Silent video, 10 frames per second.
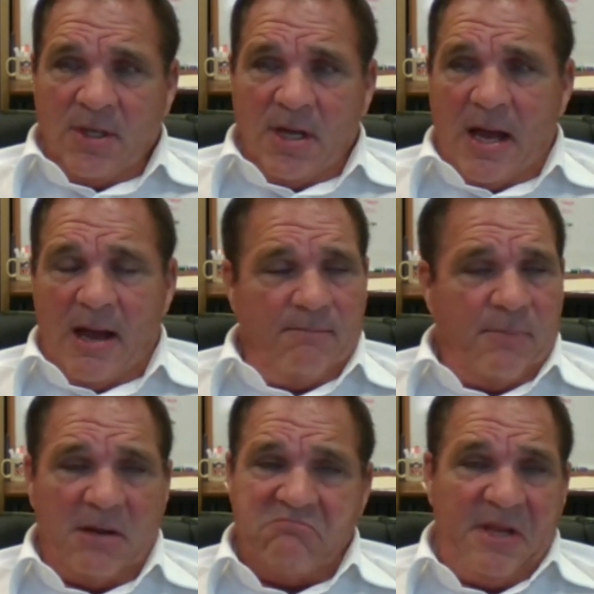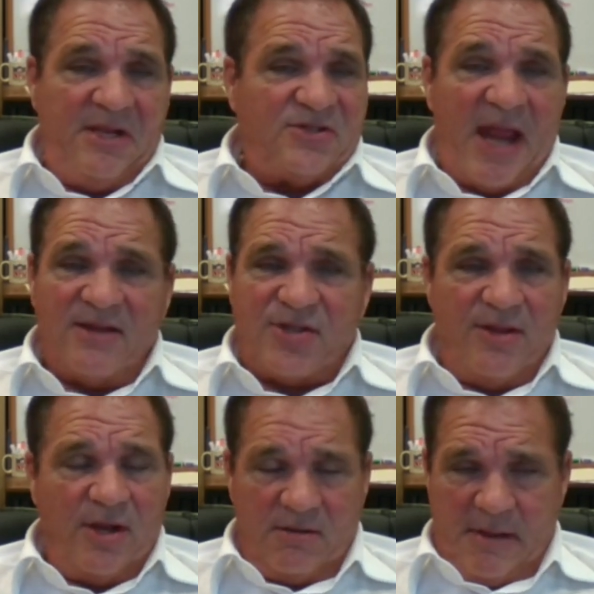But he stands
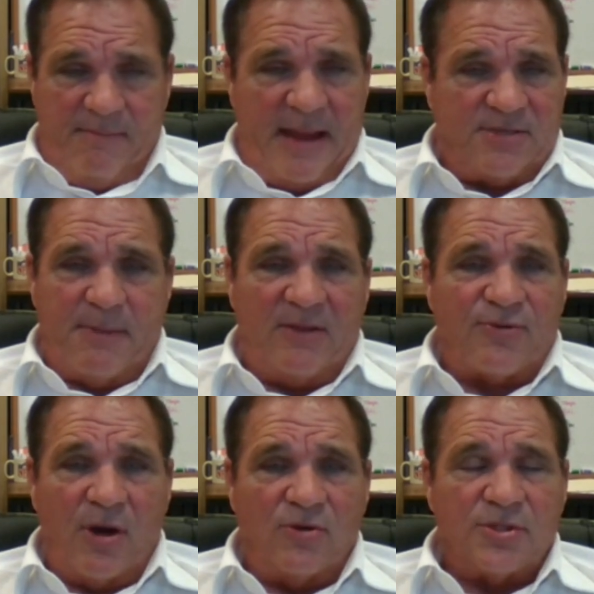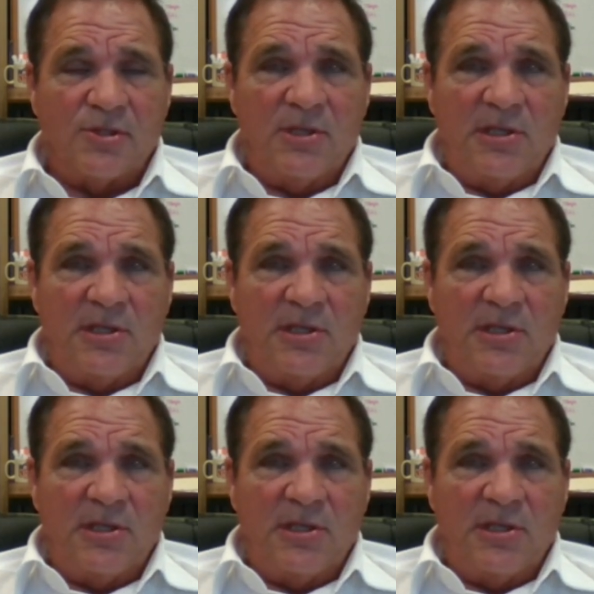in there and makes big throws